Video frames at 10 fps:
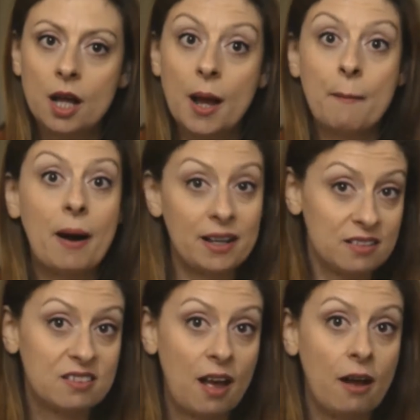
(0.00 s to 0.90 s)
by
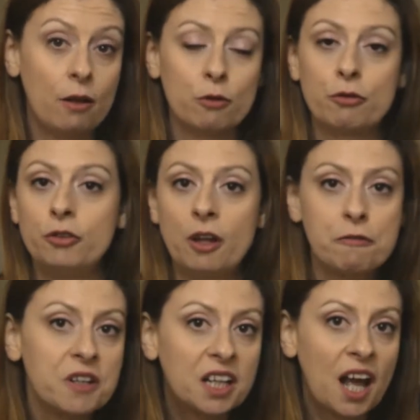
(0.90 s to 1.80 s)
itself,
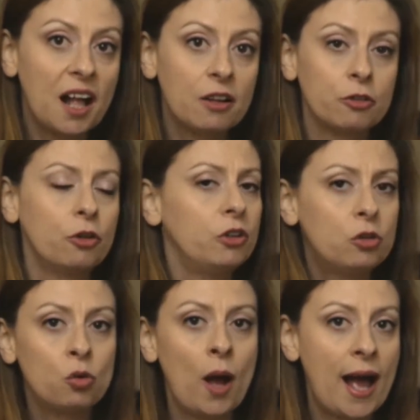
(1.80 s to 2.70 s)
nothing else, no
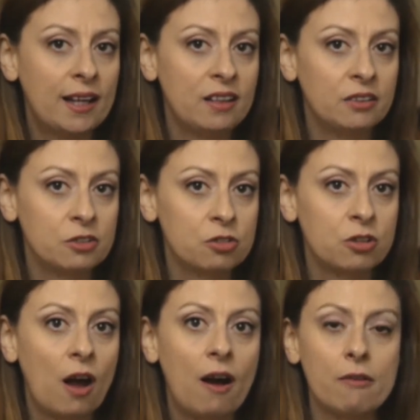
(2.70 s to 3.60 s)
need to add other
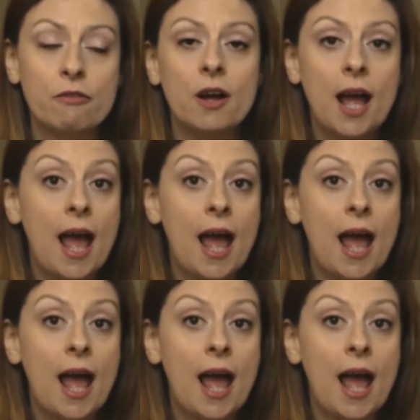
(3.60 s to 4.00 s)
stuff,